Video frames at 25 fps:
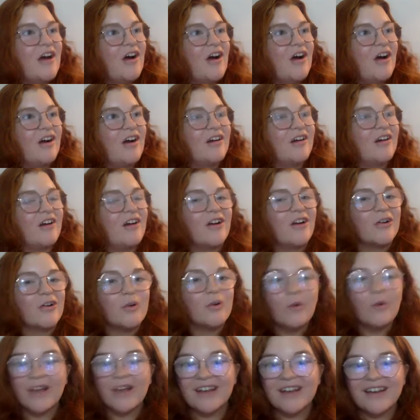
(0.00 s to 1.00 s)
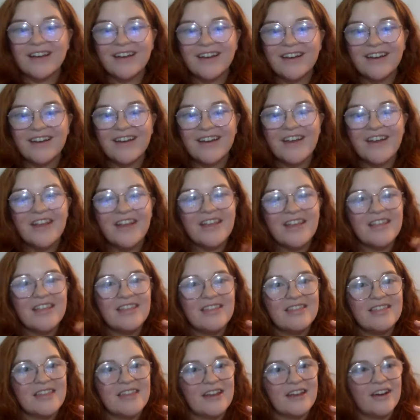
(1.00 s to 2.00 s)
are quick.
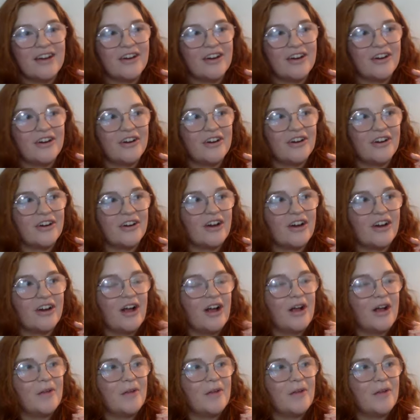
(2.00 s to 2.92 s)
They're